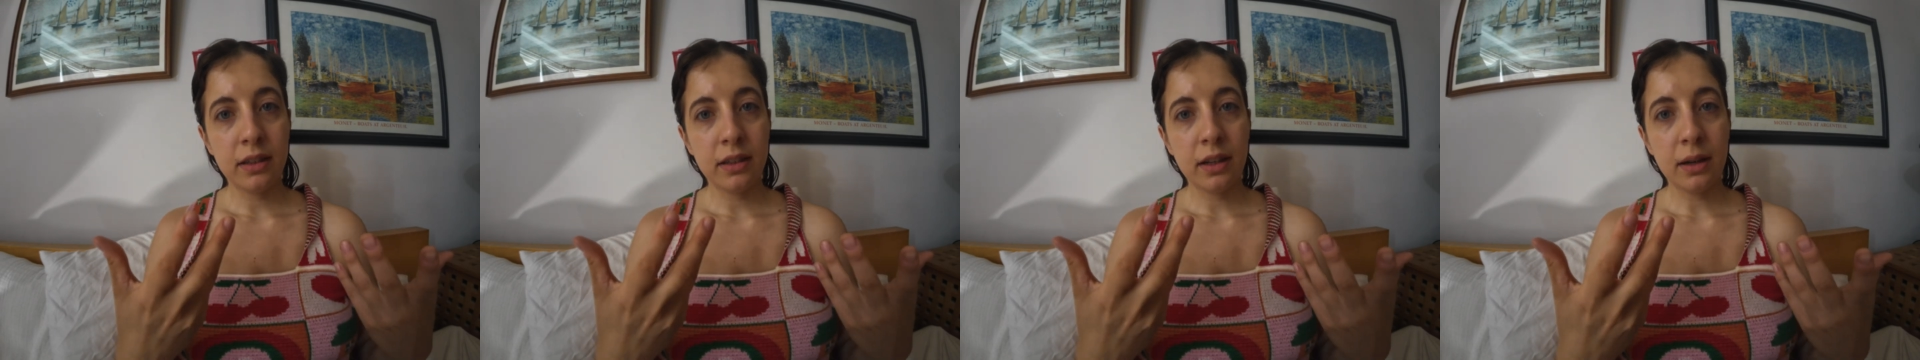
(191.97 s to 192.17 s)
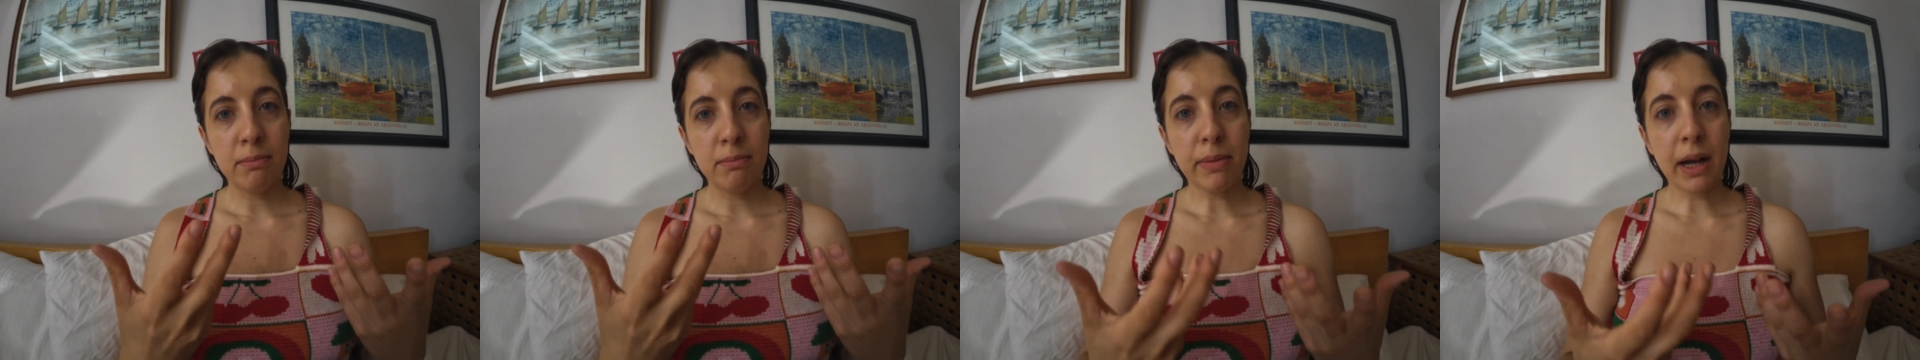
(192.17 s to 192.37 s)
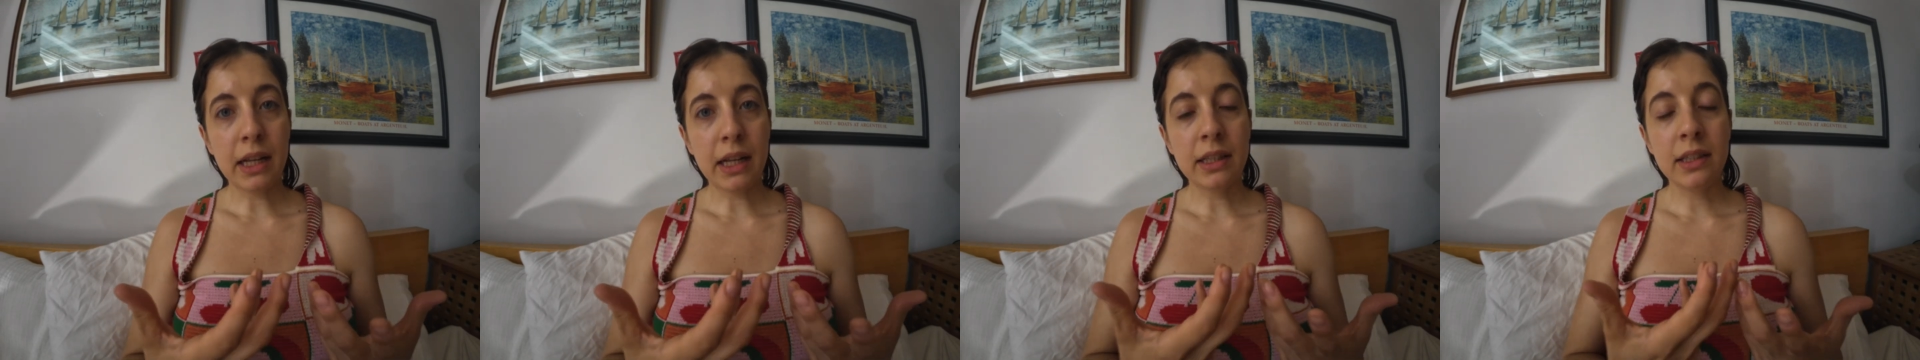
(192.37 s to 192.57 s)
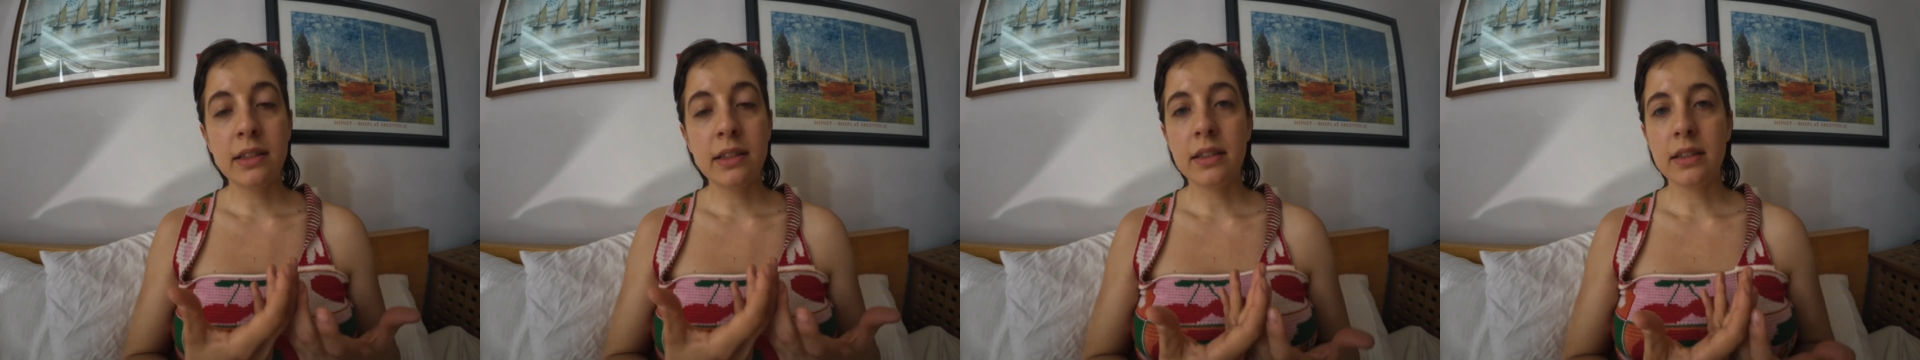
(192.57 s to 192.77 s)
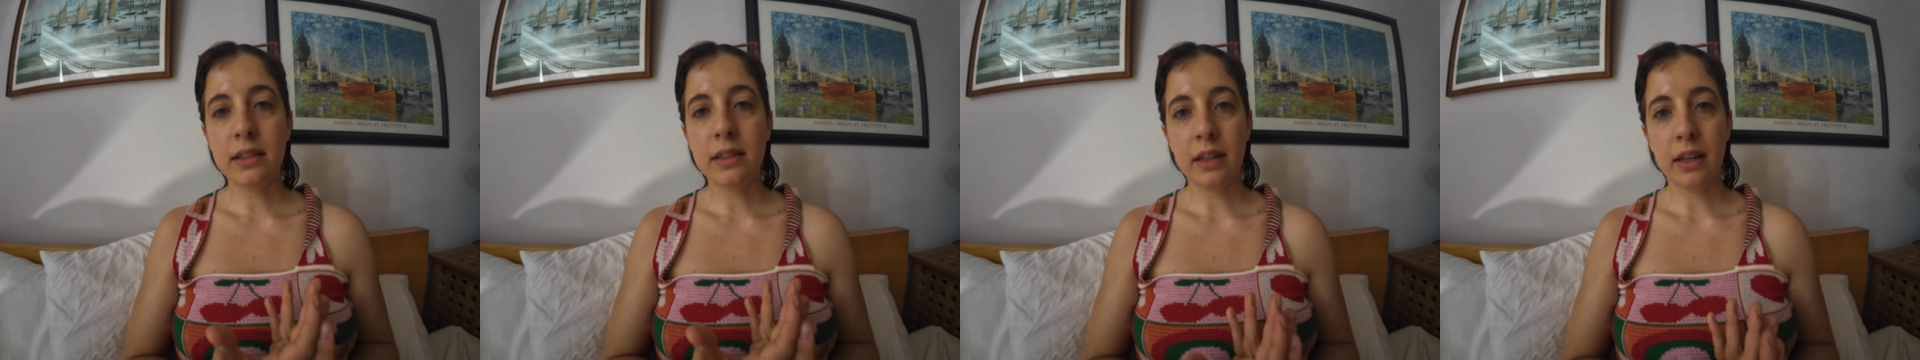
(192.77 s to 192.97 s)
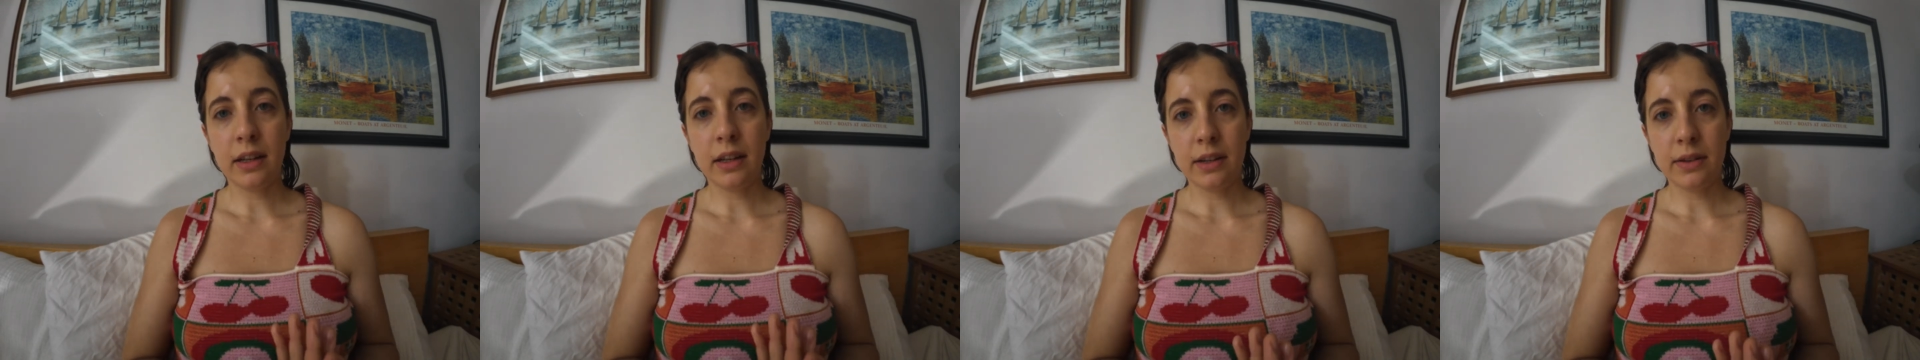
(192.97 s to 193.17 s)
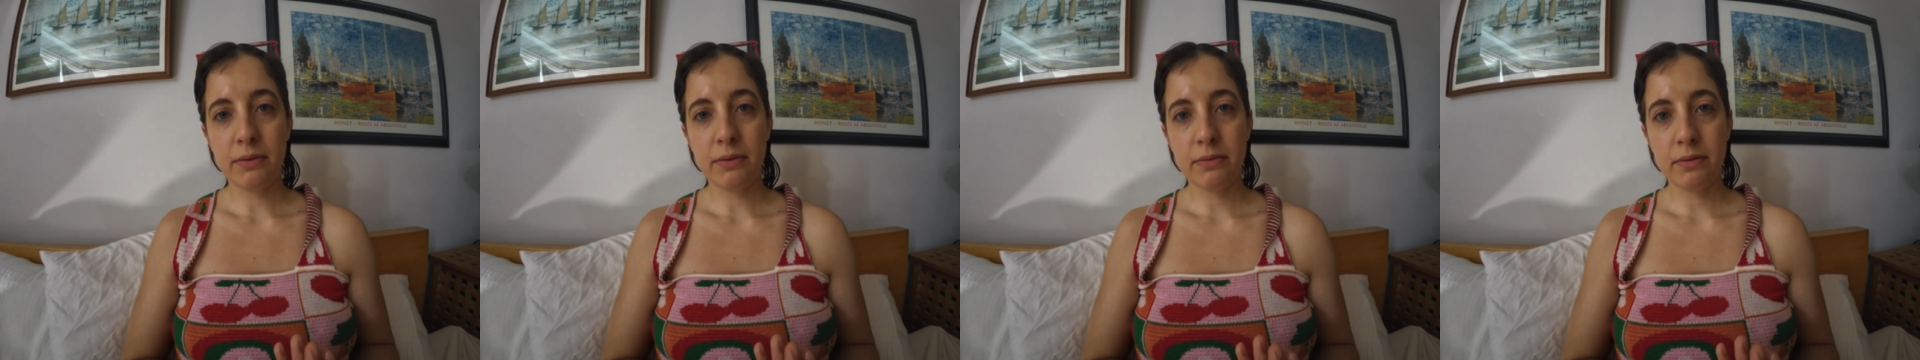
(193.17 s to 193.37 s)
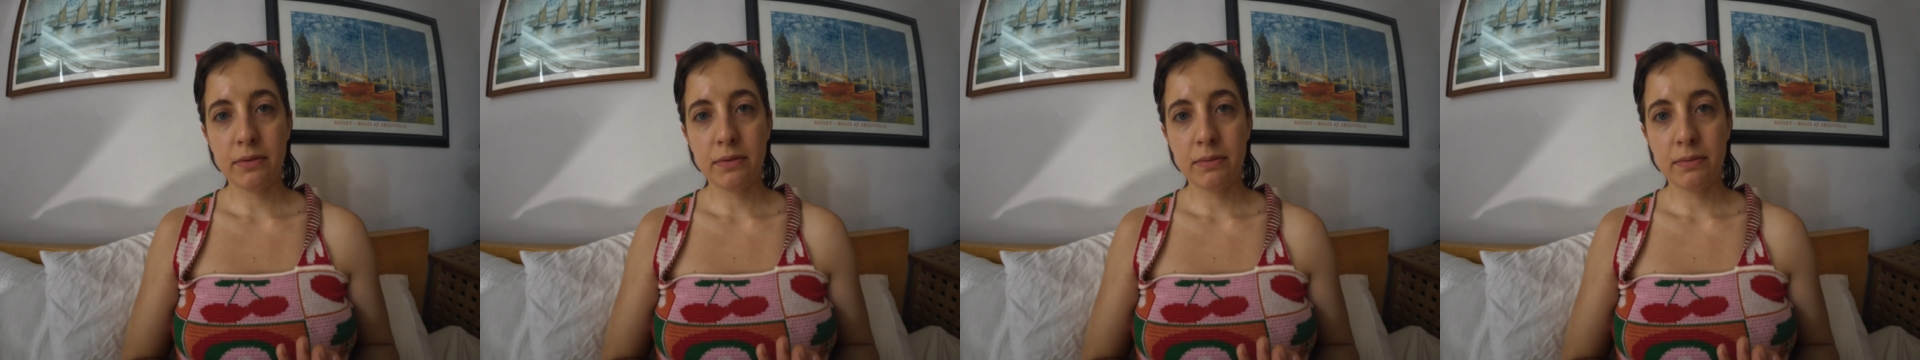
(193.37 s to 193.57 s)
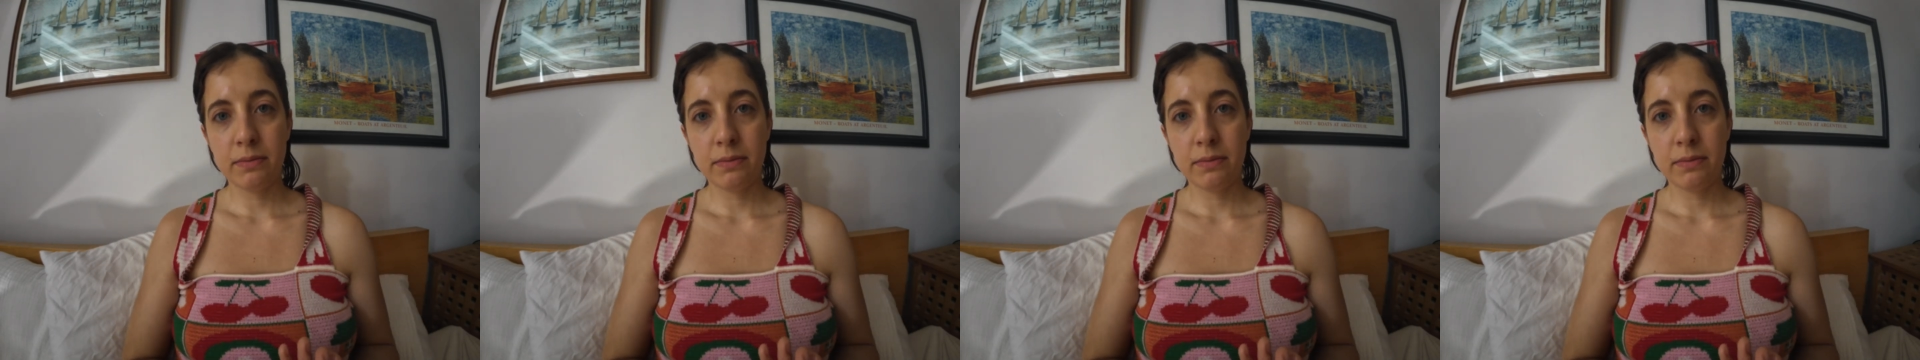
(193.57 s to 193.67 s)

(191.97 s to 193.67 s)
a balanced life.